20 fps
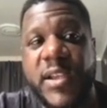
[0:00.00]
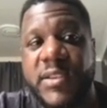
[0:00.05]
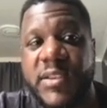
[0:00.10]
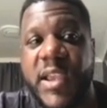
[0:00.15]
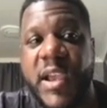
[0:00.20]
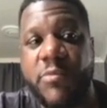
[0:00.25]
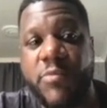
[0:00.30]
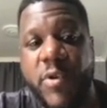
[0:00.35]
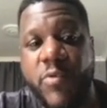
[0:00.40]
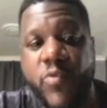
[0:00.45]

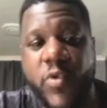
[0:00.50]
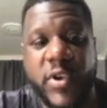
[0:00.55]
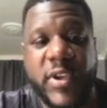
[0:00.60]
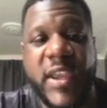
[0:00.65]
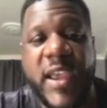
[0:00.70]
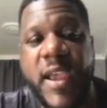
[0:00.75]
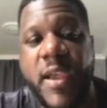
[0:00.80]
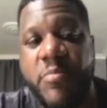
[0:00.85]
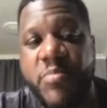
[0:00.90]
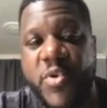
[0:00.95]
that we would
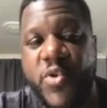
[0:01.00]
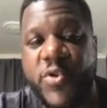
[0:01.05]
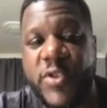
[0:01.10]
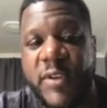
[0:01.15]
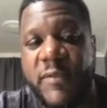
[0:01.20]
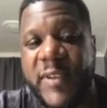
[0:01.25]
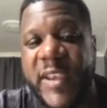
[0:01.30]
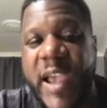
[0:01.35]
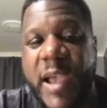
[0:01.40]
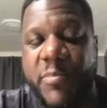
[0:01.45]
get a boost
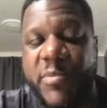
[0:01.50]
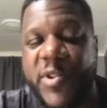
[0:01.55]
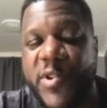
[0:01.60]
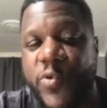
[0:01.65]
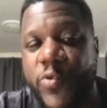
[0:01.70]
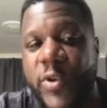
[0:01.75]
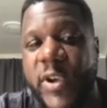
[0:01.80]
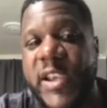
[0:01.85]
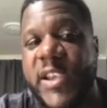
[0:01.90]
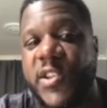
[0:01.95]
of
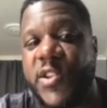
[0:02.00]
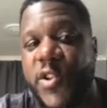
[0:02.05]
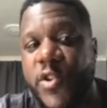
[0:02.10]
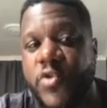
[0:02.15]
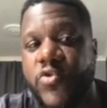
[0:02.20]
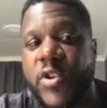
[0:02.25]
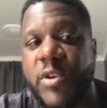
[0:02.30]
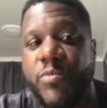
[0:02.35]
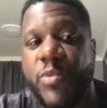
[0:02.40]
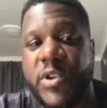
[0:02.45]
capital into
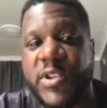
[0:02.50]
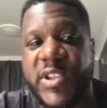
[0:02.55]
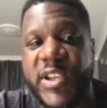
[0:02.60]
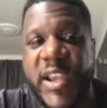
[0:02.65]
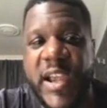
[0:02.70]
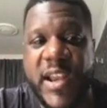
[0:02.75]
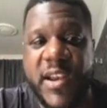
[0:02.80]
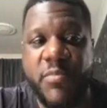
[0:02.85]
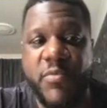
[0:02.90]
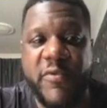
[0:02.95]
Drip once The
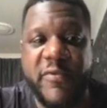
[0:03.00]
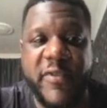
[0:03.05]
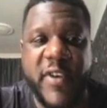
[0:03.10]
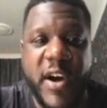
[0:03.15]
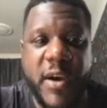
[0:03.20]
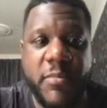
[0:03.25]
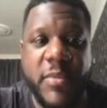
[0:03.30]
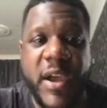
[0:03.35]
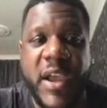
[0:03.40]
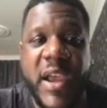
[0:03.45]
Animal
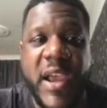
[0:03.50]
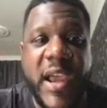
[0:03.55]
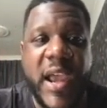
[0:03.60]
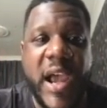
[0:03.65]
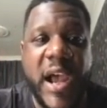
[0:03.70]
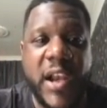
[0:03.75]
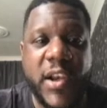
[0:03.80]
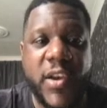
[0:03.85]
Farm had